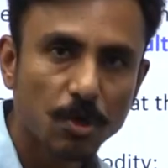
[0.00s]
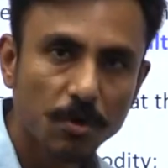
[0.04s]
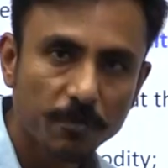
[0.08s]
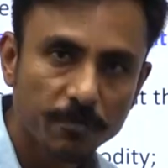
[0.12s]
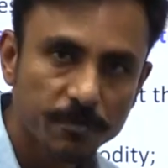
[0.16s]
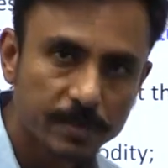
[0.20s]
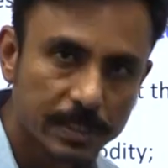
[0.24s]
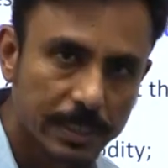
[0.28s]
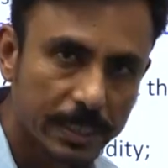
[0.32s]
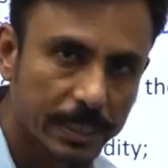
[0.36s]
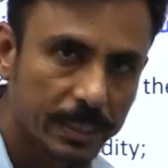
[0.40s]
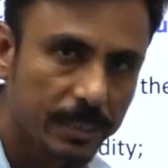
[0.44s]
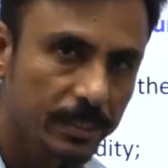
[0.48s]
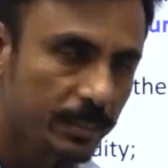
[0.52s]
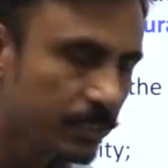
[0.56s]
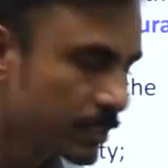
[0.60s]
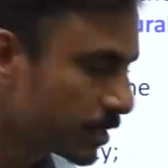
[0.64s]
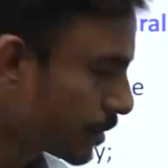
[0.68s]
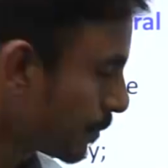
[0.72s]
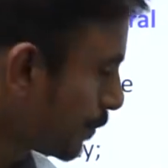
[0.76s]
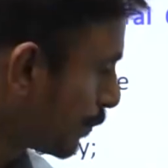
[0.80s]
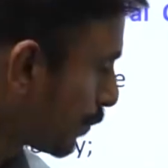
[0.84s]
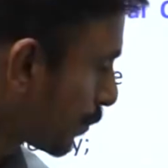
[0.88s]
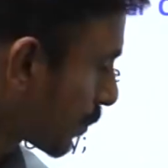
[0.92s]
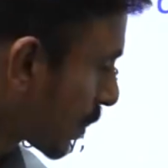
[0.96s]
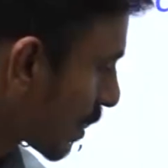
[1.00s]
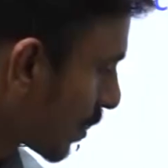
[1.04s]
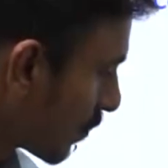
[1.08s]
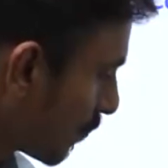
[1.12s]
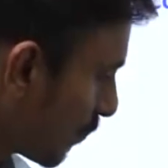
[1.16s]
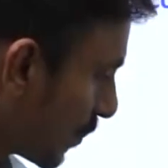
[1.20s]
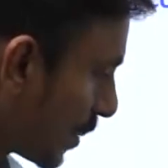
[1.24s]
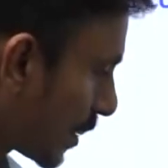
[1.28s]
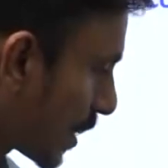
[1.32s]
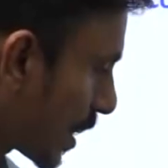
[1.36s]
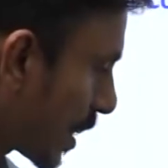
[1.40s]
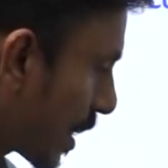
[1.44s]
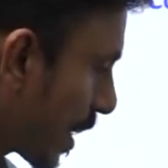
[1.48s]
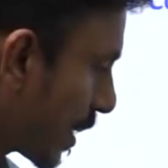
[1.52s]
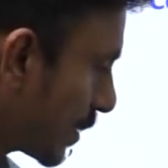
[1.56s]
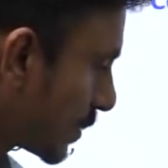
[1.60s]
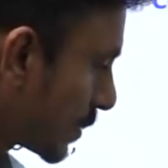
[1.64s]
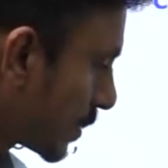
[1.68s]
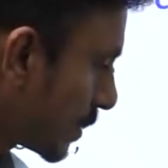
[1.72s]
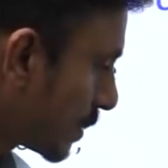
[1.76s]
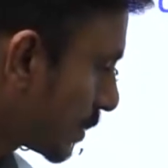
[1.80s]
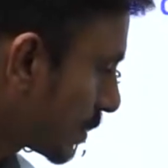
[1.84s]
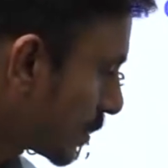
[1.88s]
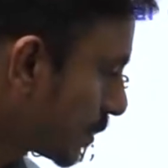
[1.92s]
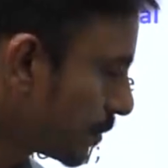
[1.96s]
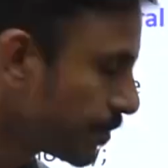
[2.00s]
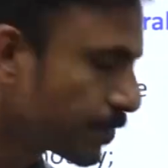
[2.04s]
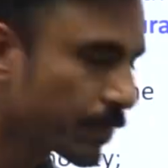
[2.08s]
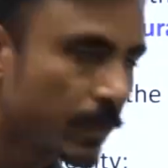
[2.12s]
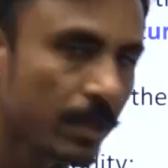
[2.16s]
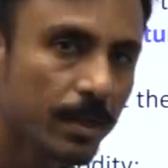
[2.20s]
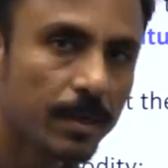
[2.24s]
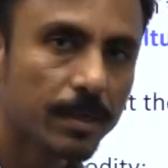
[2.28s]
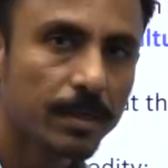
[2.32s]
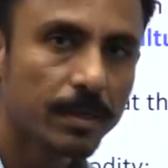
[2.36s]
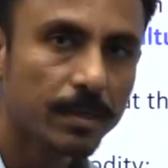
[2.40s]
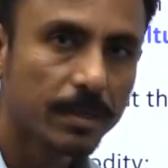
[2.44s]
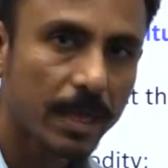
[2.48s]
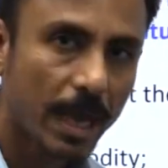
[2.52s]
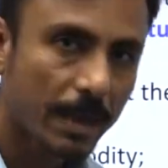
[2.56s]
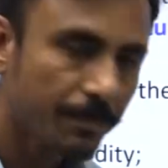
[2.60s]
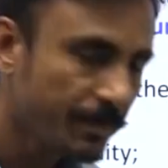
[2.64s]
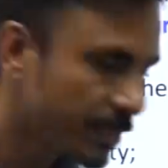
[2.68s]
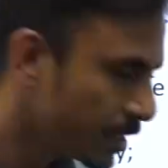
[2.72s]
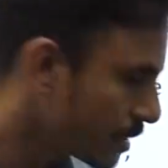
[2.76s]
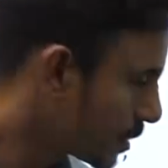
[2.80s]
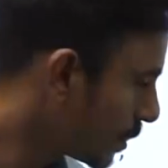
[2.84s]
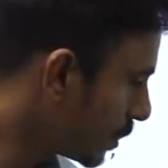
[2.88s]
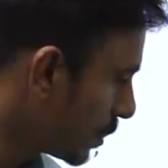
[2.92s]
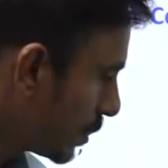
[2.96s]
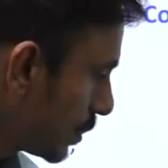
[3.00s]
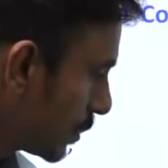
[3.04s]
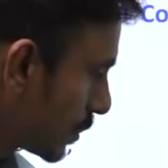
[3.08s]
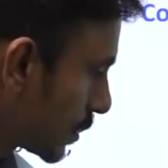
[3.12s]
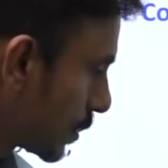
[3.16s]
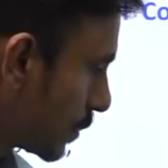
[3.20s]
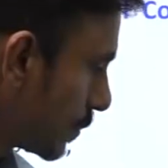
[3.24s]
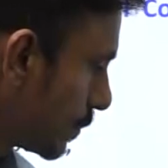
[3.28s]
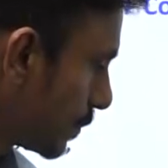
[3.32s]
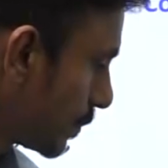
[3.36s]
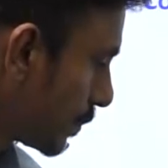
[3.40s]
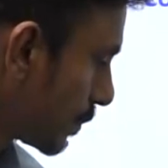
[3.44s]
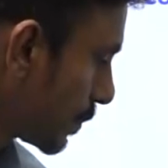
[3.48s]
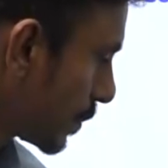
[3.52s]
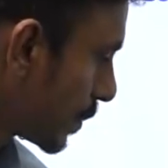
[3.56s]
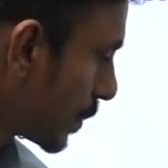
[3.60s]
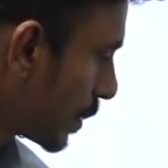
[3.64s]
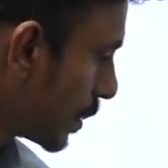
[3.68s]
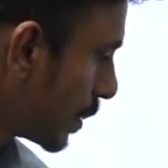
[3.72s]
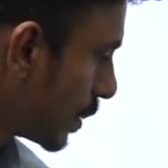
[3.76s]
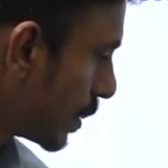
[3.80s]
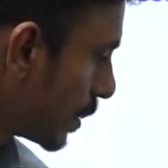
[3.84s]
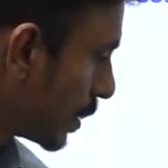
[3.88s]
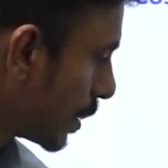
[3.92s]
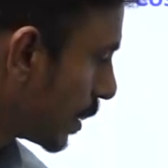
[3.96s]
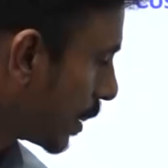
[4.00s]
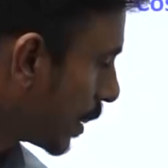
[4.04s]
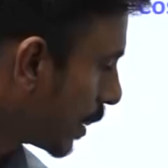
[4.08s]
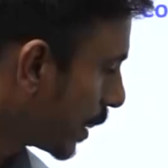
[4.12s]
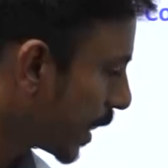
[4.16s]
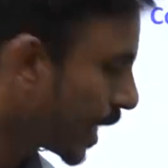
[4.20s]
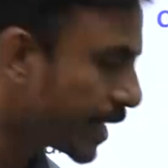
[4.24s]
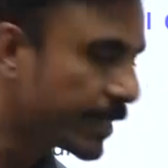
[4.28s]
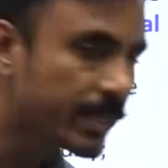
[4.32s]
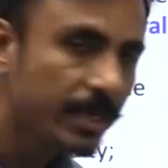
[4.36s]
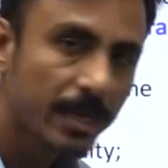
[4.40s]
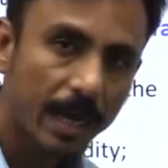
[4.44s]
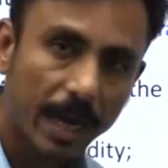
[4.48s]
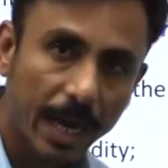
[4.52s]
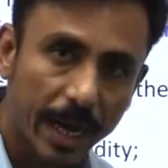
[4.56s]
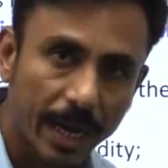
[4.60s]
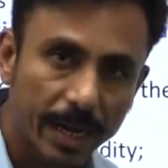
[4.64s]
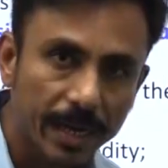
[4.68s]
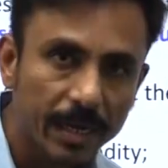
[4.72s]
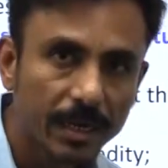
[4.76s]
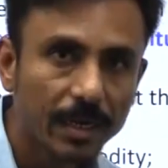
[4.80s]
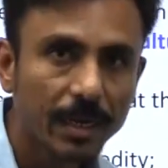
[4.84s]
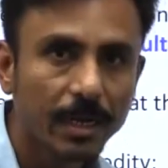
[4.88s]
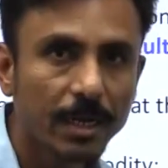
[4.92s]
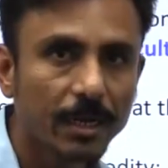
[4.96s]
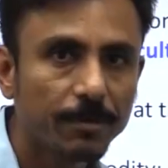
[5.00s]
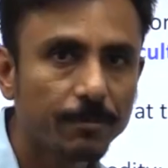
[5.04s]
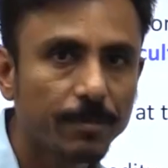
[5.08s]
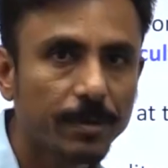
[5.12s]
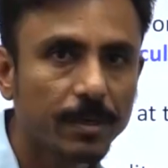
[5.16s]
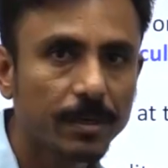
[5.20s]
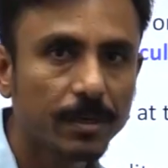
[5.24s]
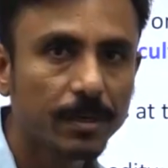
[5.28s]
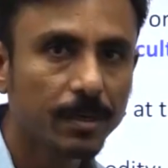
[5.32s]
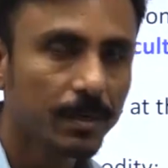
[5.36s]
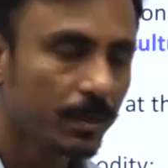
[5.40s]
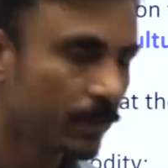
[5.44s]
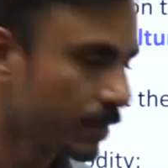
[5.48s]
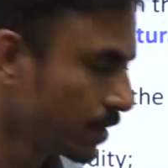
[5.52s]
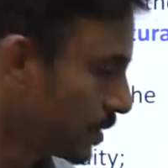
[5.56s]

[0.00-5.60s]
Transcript: of seeds, fertilizers, chemicals, any hired labor